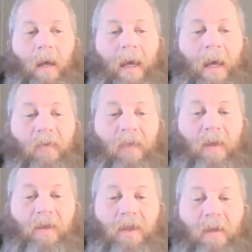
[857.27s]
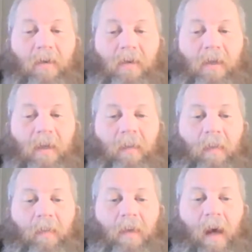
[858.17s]
In this General
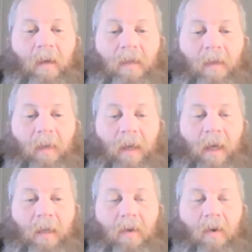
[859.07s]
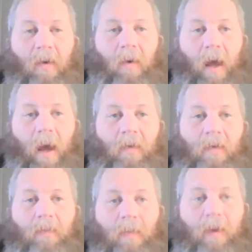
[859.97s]
Assembly, it's called
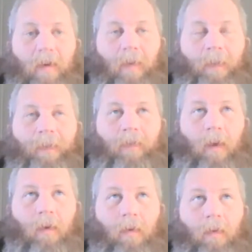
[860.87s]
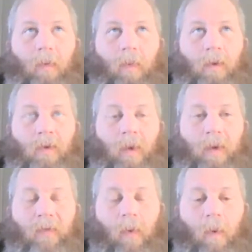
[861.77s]
House Bill
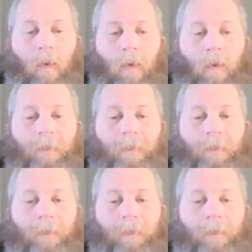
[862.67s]
124.